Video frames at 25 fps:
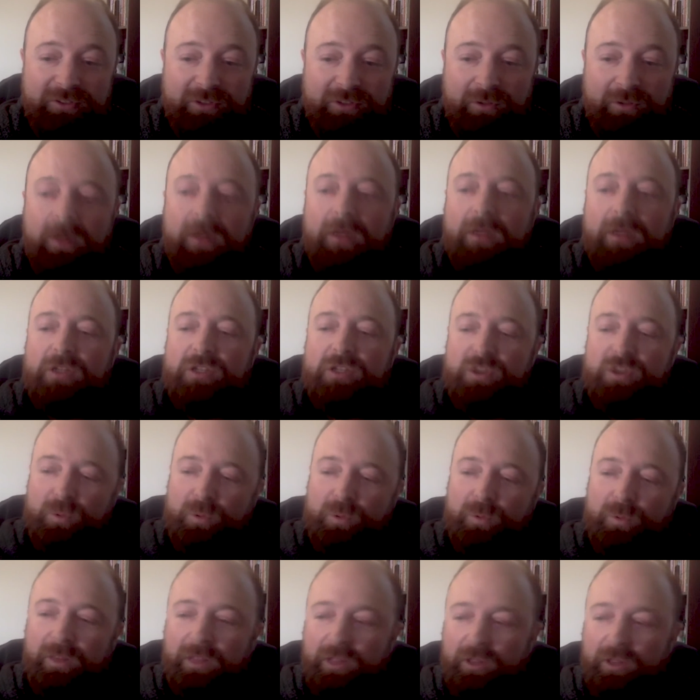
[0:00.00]
So
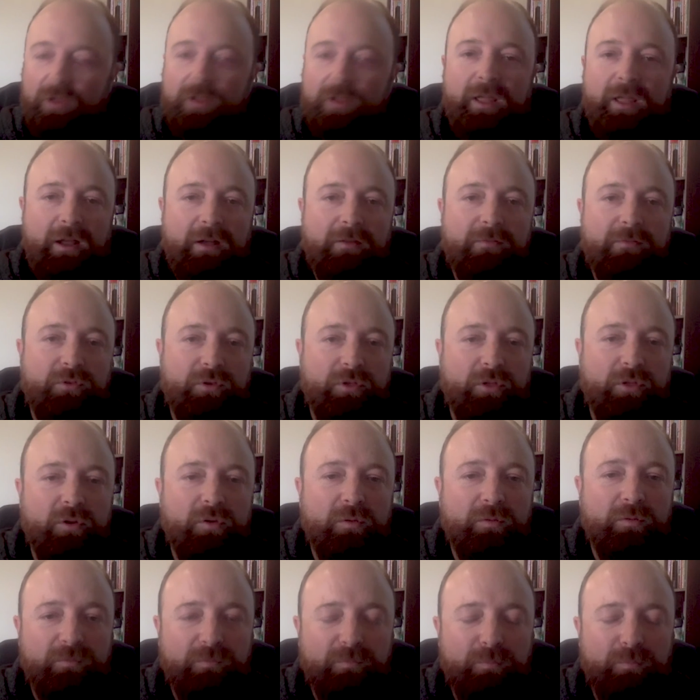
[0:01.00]
we're really looking at
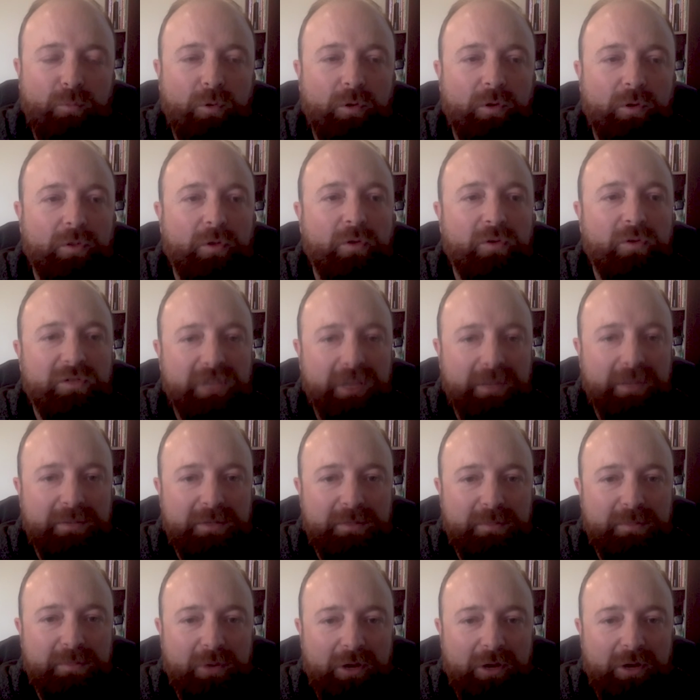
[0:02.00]
for more of those
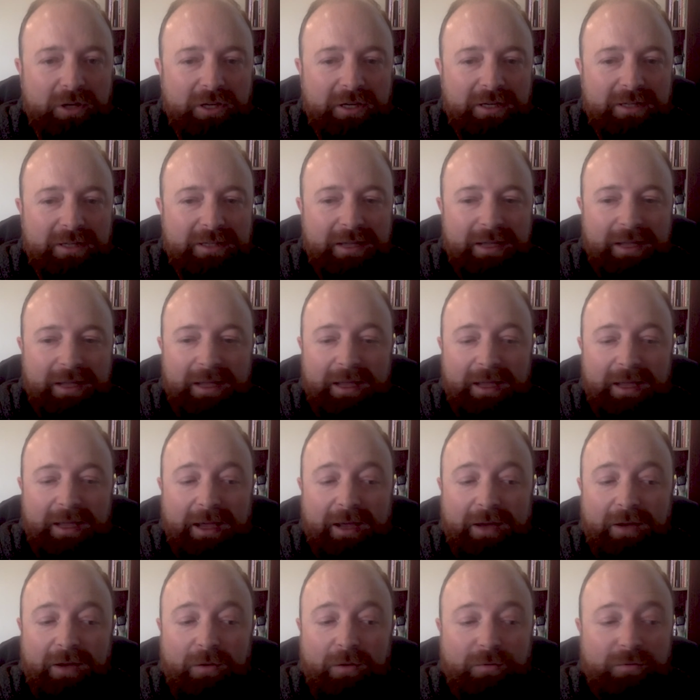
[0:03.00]
types of projects,
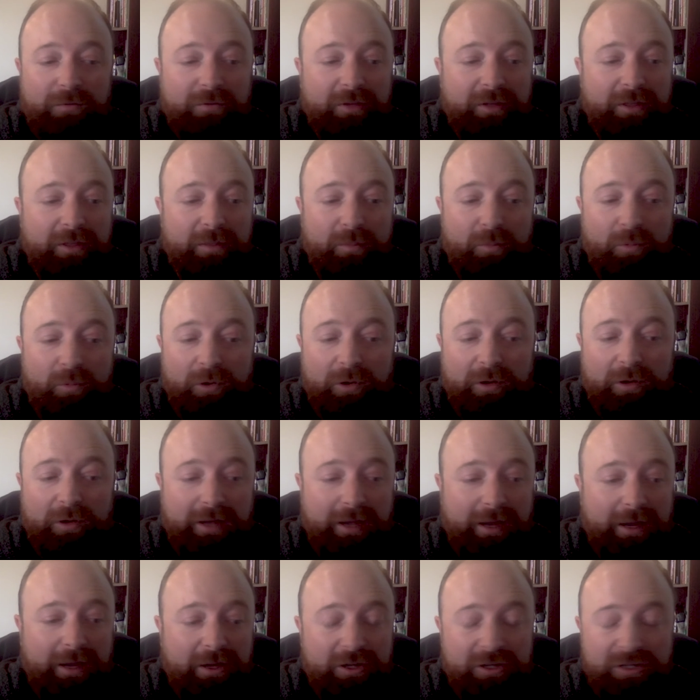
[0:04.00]
and hopefully the more
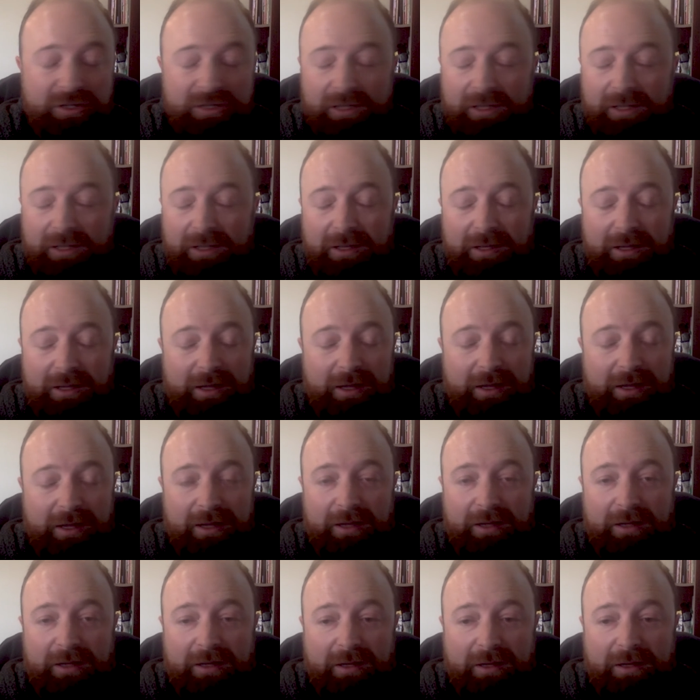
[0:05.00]
engaged
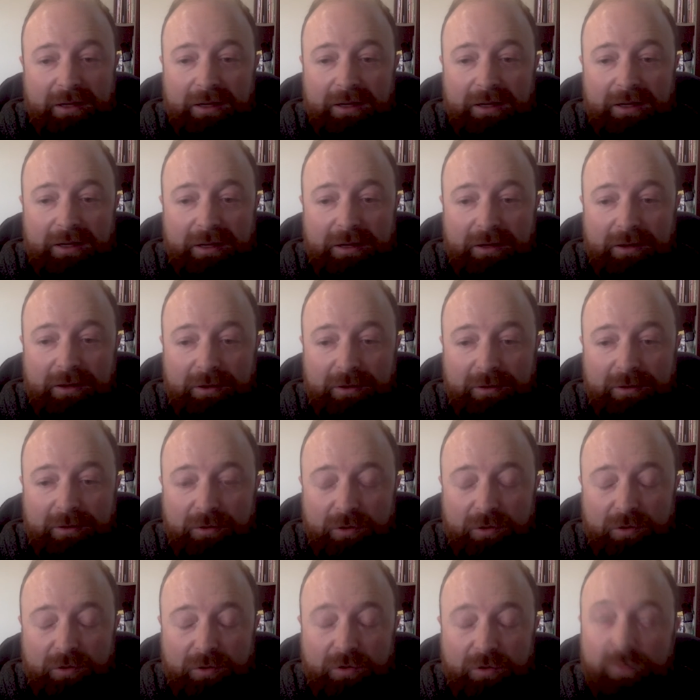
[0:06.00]

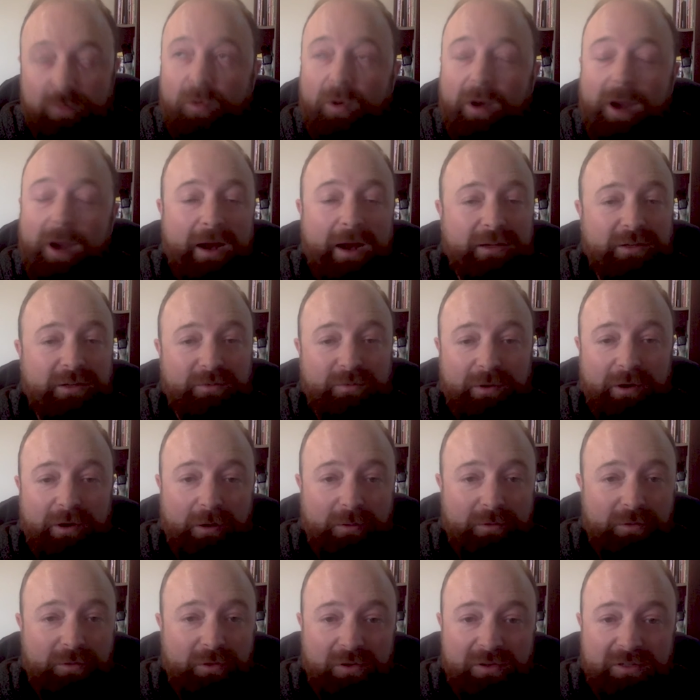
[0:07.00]
or the more active we
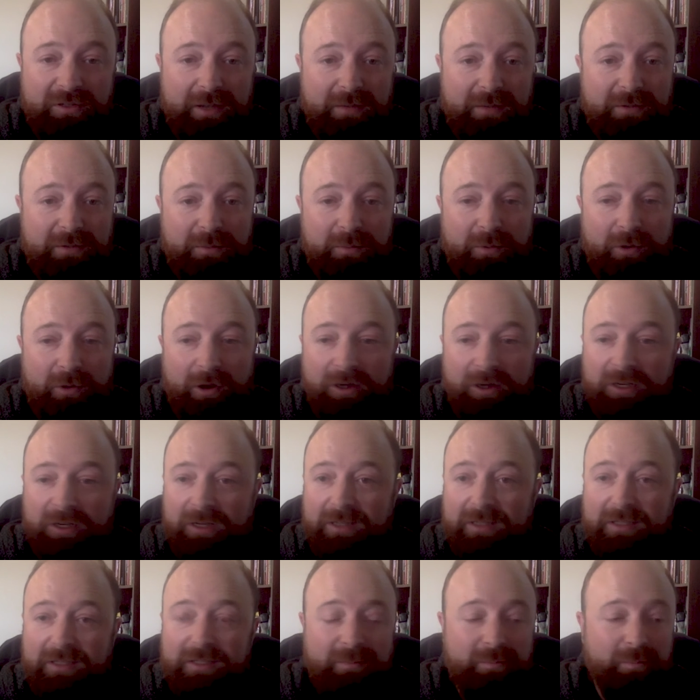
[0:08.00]
are with those types of
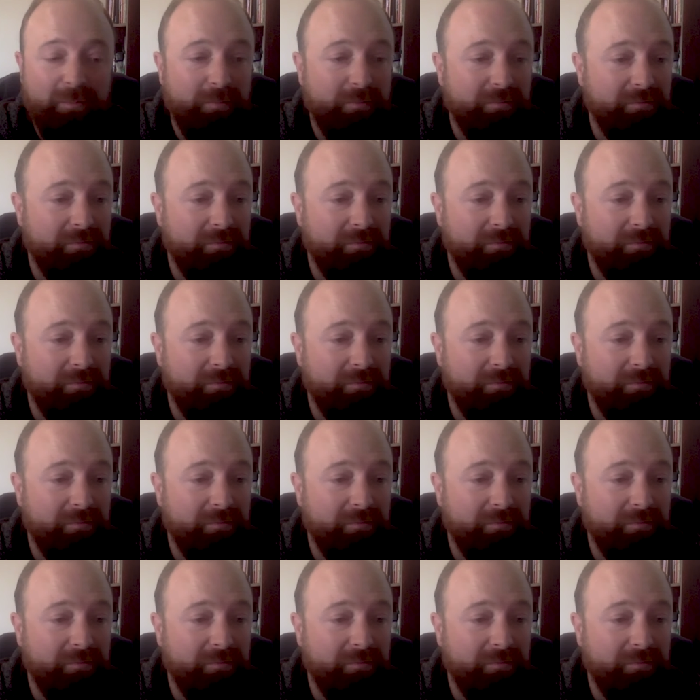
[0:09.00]
projects, the